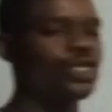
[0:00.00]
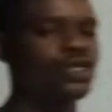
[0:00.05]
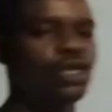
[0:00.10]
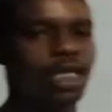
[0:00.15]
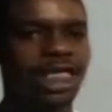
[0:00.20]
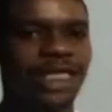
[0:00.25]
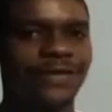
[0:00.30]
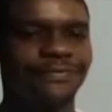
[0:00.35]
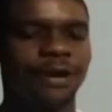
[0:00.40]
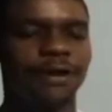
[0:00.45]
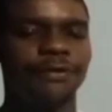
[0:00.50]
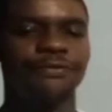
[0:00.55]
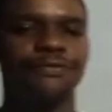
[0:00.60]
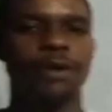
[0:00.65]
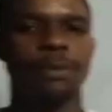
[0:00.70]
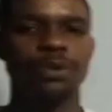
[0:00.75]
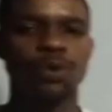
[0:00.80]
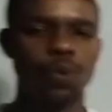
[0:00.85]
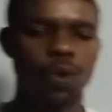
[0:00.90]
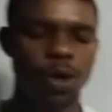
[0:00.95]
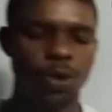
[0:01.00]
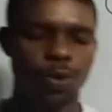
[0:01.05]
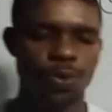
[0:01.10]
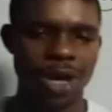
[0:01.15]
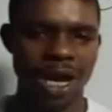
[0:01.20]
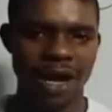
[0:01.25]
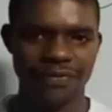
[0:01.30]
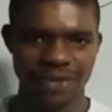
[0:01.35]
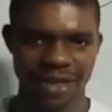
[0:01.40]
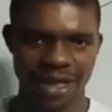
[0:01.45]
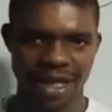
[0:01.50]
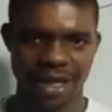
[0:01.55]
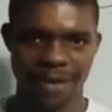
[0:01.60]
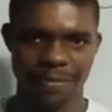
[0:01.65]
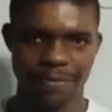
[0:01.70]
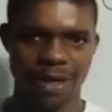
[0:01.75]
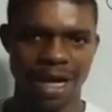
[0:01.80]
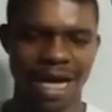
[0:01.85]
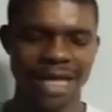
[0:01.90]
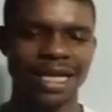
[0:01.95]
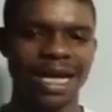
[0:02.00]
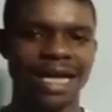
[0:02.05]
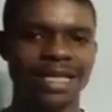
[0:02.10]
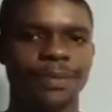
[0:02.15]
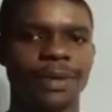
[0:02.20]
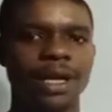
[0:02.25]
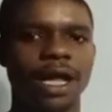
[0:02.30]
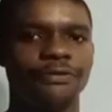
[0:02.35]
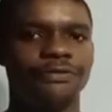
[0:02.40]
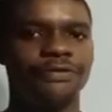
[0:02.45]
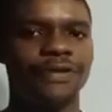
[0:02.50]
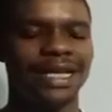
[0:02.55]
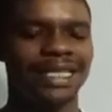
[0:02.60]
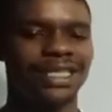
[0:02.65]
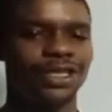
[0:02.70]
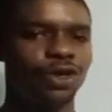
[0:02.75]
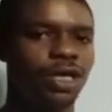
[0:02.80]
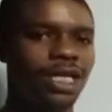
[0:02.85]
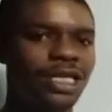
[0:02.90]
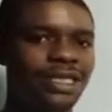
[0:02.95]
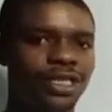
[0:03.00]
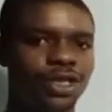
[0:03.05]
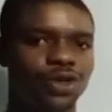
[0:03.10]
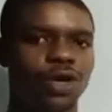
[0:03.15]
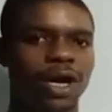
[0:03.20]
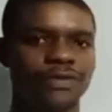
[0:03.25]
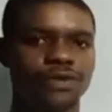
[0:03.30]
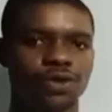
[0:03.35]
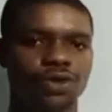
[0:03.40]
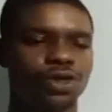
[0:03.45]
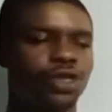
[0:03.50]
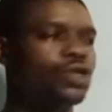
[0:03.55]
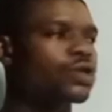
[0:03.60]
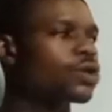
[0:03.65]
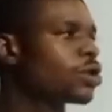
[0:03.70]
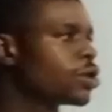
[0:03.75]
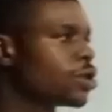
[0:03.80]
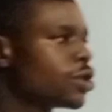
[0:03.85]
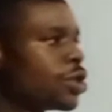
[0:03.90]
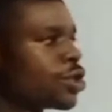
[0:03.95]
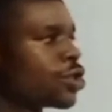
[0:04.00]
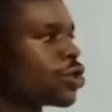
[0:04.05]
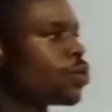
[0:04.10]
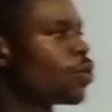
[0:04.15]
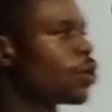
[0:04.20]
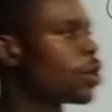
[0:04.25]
is not different from the one we have named. And as a matter of fact, the only thing you have to do is